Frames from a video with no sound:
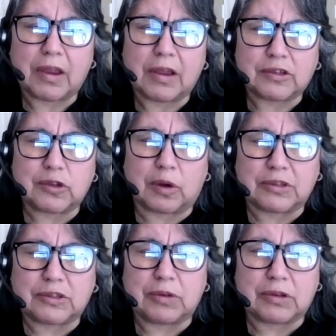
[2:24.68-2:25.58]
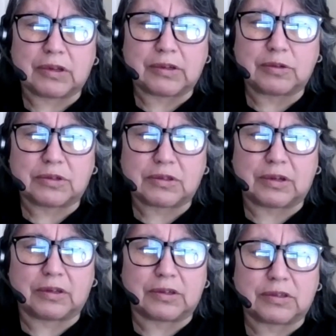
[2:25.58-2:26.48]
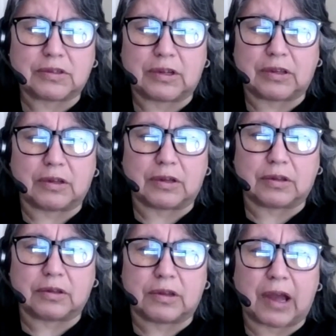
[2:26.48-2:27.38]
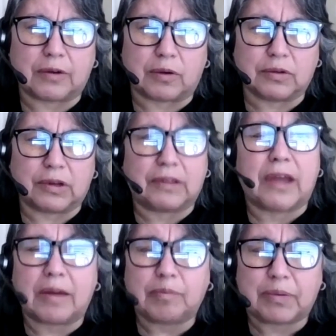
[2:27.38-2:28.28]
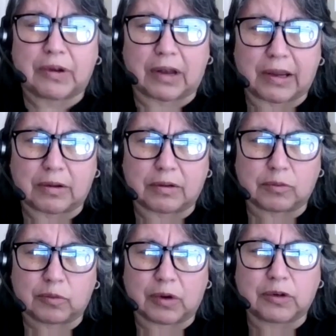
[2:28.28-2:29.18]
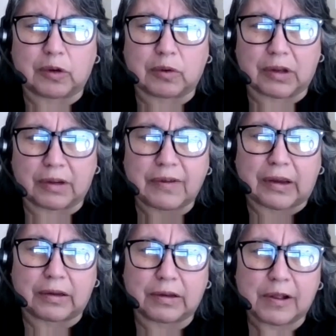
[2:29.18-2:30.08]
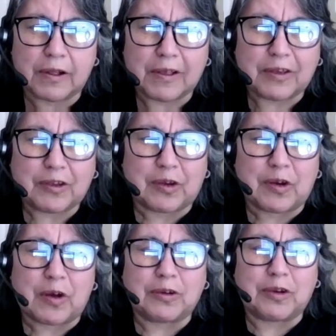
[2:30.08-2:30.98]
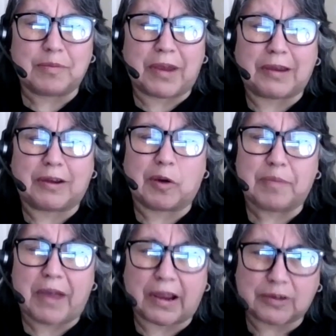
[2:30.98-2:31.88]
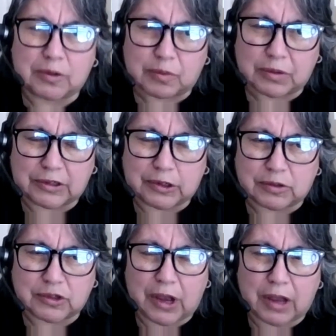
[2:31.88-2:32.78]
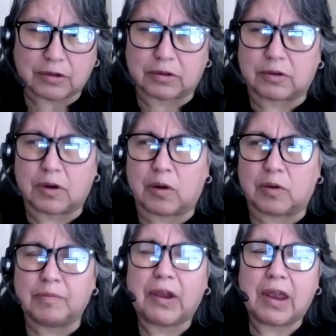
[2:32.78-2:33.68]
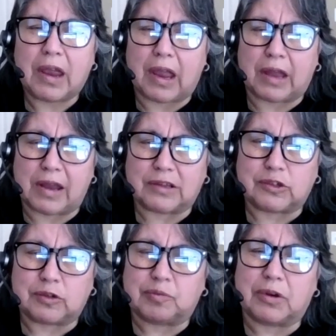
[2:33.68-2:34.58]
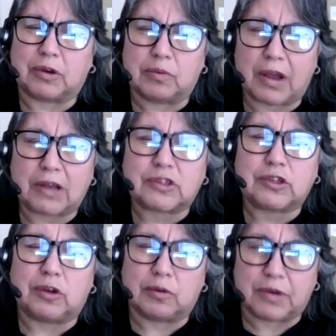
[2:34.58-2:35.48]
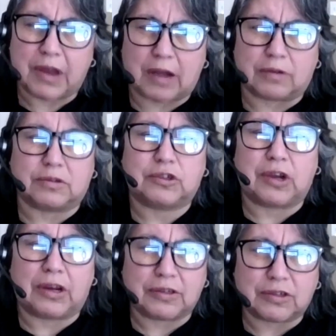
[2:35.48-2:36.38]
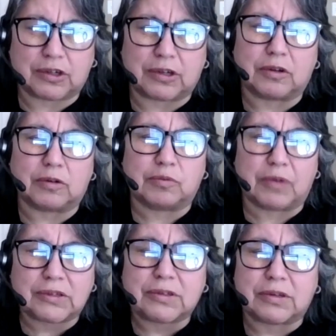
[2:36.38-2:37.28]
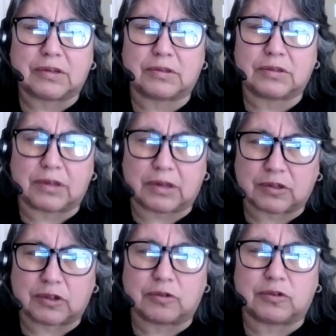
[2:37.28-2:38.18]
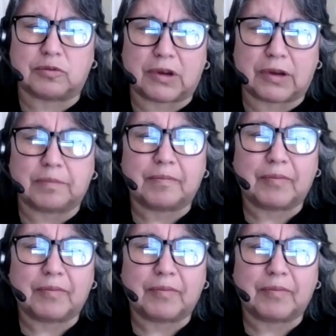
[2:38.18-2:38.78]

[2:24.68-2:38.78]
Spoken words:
So it's real interesting to see the not only that, but like where you're living. You may go back to your childhood home, and as you progress, you're now changing your residency in your dream.